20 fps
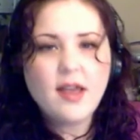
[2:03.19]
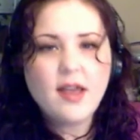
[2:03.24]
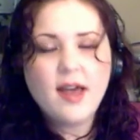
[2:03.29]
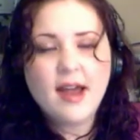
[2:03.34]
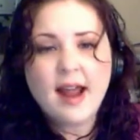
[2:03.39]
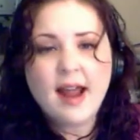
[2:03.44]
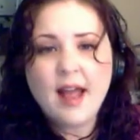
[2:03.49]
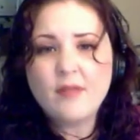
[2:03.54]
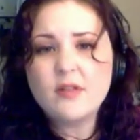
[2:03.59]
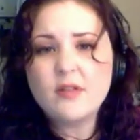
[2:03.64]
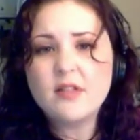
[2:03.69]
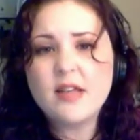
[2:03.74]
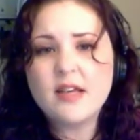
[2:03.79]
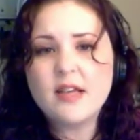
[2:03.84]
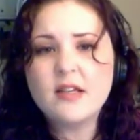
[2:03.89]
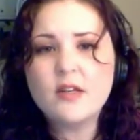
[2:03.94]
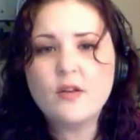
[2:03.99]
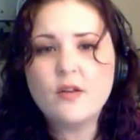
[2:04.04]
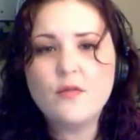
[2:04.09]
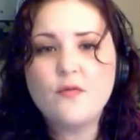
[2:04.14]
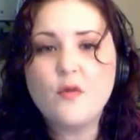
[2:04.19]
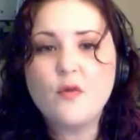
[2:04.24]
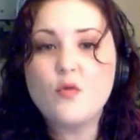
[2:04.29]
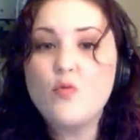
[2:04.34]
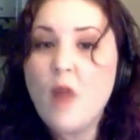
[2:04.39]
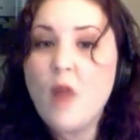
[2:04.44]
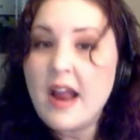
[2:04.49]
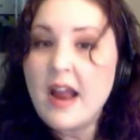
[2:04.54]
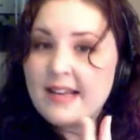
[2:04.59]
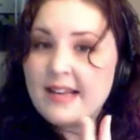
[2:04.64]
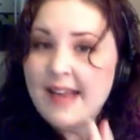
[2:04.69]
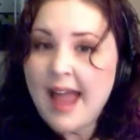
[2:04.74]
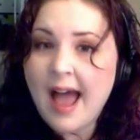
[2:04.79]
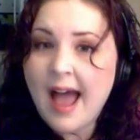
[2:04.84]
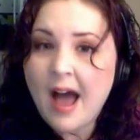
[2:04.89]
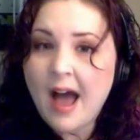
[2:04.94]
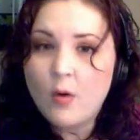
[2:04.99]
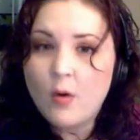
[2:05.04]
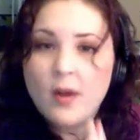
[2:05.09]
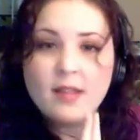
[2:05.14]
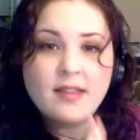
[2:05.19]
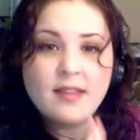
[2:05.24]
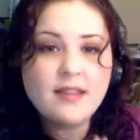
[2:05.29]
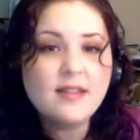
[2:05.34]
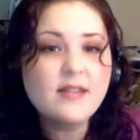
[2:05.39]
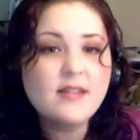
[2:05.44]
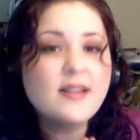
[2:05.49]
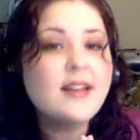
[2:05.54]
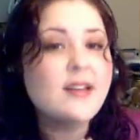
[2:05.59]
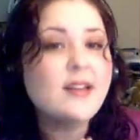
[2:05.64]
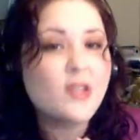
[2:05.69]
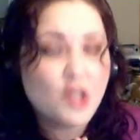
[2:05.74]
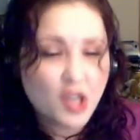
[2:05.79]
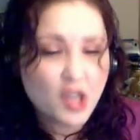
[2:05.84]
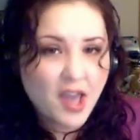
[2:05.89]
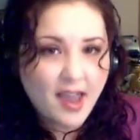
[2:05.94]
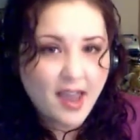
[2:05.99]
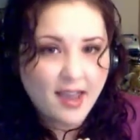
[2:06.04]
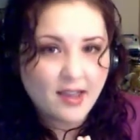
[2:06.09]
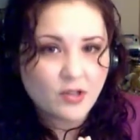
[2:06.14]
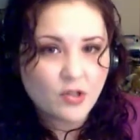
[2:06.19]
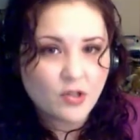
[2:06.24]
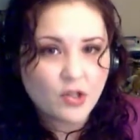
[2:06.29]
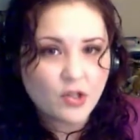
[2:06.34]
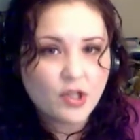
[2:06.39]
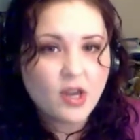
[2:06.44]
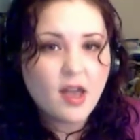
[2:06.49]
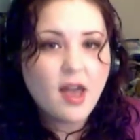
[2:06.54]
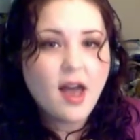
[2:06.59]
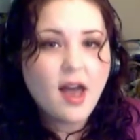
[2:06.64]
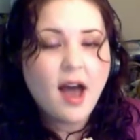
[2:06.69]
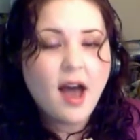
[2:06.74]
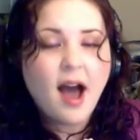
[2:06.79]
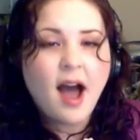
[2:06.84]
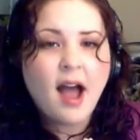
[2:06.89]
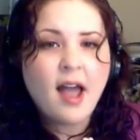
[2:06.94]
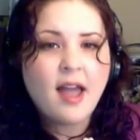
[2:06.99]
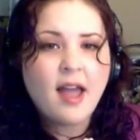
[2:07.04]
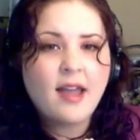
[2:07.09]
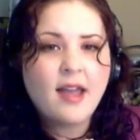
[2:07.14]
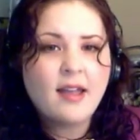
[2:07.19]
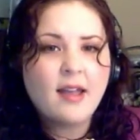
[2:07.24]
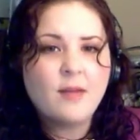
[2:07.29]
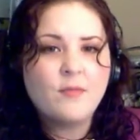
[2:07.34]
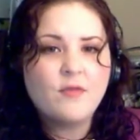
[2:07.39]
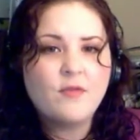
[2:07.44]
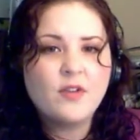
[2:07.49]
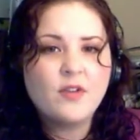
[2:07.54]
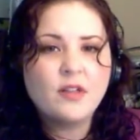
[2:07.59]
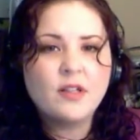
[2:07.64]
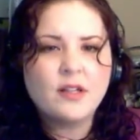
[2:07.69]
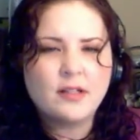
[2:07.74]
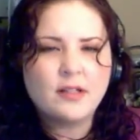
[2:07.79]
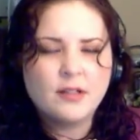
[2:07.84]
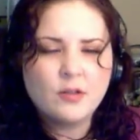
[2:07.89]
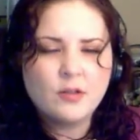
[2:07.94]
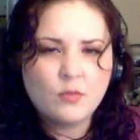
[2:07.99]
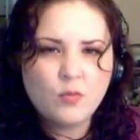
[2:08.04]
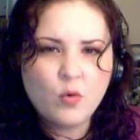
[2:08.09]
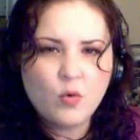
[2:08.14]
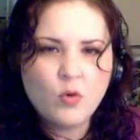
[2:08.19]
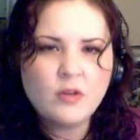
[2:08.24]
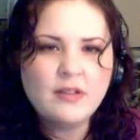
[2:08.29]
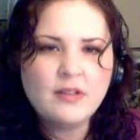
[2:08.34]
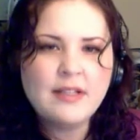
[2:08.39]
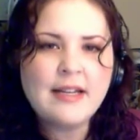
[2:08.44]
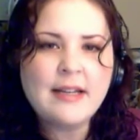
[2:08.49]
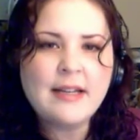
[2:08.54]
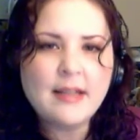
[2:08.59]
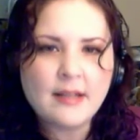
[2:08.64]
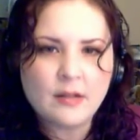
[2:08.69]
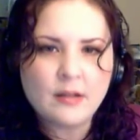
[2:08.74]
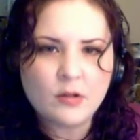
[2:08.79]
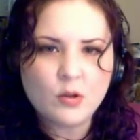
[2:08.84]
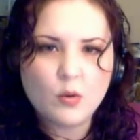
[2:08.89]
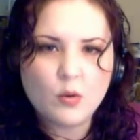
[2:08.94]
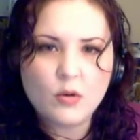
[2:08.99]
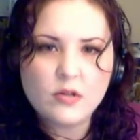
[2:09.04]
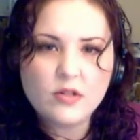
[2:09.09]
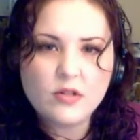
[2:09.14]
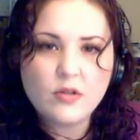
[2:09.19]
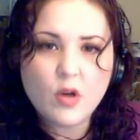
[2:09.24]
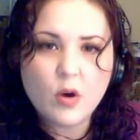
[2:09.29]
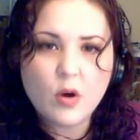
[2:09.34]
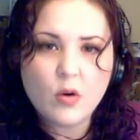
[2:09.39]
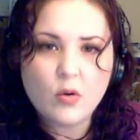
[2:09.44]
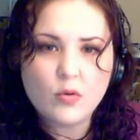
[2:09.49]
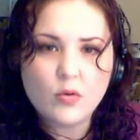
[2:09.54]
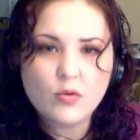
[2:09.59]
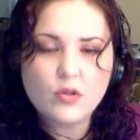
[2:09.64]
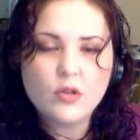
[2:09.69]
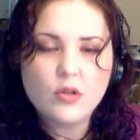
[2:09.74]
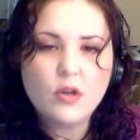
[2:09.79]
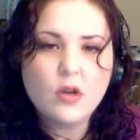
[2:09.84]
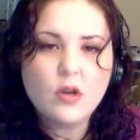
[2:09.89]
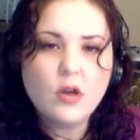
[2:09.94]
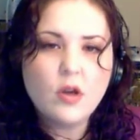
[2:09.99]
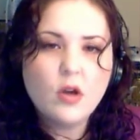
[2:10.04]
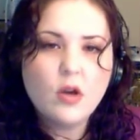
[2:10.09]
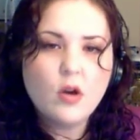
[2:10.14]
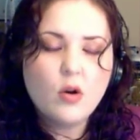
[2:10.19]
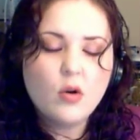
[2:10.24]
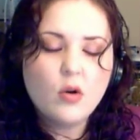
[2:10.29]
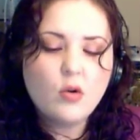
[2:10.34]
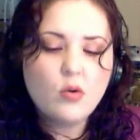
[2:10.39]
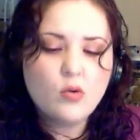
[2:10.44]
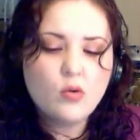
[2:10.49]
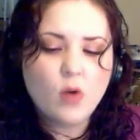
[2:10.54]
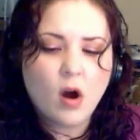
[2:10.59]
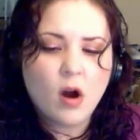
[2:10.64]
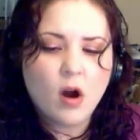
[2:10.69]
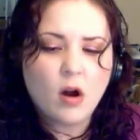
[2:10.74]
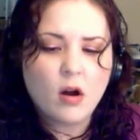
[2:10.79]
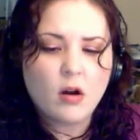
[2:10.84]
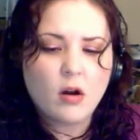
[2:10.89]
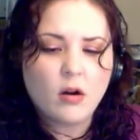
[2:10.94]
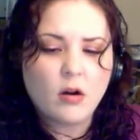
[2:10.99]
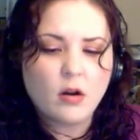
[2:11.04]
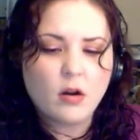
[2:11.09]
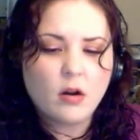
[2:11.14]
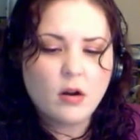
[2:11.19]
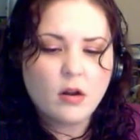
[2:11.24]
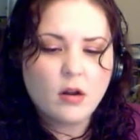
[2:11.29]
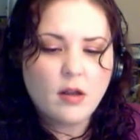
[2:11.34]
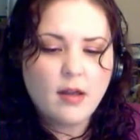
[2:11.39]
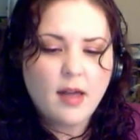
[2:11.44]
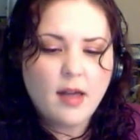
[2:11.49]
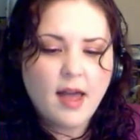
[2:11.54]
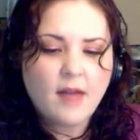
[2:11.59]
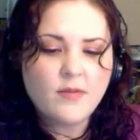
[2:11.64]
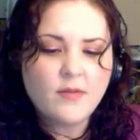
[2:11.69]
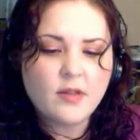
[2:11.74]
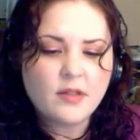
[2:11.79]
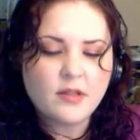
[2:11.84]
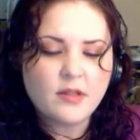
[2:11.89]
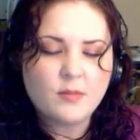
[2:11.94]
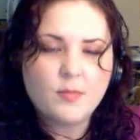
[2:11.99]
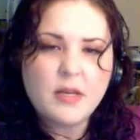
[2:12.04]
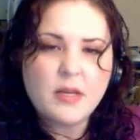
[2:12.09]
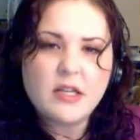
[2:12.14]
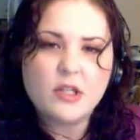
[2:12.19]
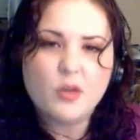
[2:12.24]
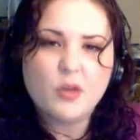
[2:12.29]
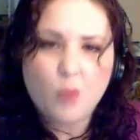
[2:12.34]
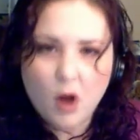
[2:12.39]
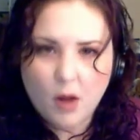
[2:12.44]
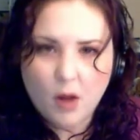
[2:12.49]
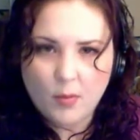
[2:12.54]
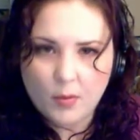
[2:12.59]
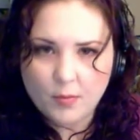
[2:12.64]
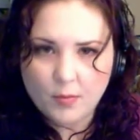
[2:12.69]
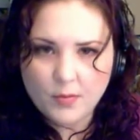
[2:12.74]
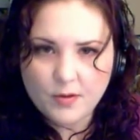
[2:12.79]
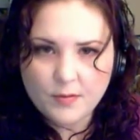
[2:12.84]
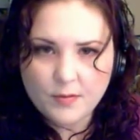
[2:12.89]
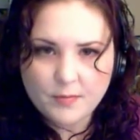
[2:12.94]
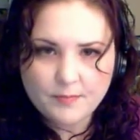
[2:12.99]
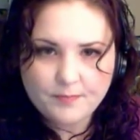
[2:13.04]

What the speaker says: And I have to tell you, for right now, and this is going to change, I am feeling a little more lenient towards those who are having some pitch problems.